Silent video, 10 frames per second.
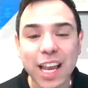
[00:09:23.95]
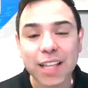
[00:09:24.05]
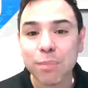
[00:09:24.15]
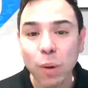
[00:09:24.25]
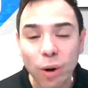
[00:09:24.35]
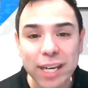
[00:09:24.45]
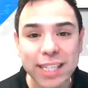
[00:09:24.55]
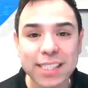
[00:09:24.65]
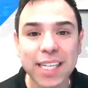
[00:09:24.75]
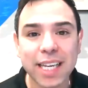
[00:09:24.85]
The point
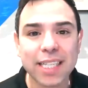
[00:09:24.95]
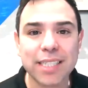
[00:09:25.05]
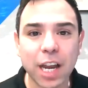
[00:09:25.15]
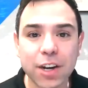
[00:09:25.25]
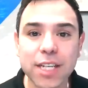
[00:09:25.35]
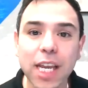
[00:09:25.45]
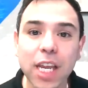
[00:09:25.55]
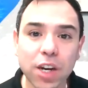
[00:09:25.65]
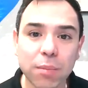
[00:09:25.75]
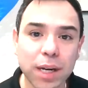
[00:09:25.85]
is now you're
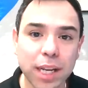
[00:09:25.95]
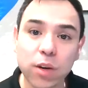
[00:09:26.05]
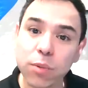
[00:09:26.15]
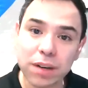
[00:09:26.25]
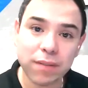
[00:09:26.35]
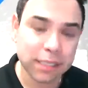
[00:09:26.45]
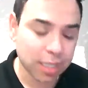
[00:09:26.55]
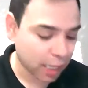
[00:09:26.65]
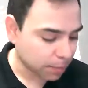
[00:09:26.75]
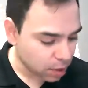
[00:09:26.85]
taking your money and
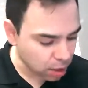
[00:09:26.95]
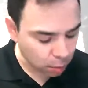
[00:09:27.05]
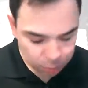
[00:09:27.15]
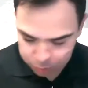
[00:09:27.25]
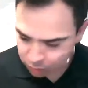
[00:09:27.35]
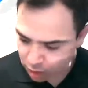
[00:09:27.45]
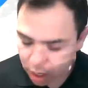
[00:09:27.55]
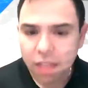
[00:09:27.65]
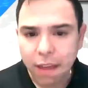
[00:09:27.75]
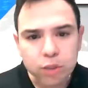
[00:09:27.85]
reinvesting it. So
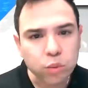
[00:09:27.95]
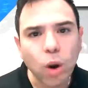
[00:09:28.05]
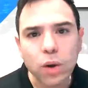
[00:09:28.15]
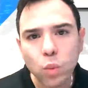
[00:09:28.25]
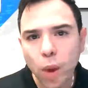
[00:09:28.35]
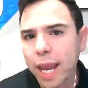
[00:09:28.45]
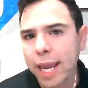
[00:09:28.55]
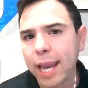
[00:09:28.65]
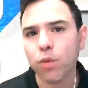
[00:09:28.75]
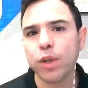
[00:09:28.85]
that's one way
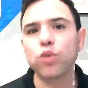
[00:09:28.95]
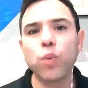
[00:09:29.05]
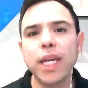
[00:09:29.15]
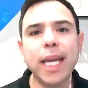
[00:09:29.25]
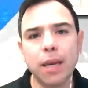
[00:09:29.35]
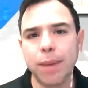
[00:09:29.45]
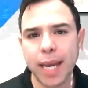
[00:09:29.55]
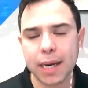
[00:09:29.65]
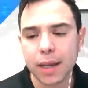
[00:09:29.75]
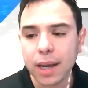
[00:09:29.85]
in which we get paid.